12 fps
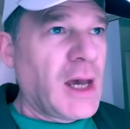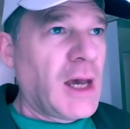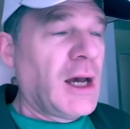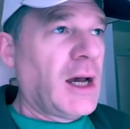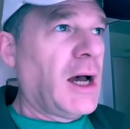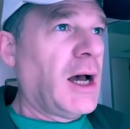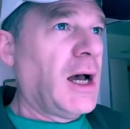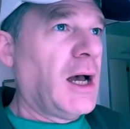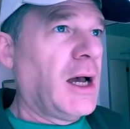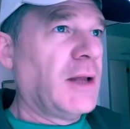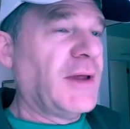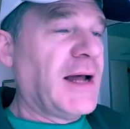
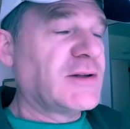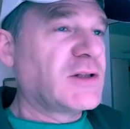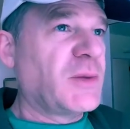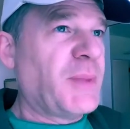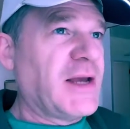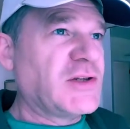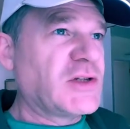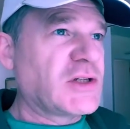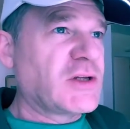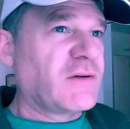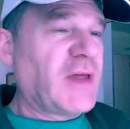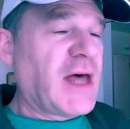that's the
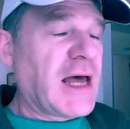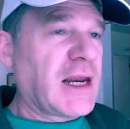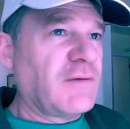basics of that.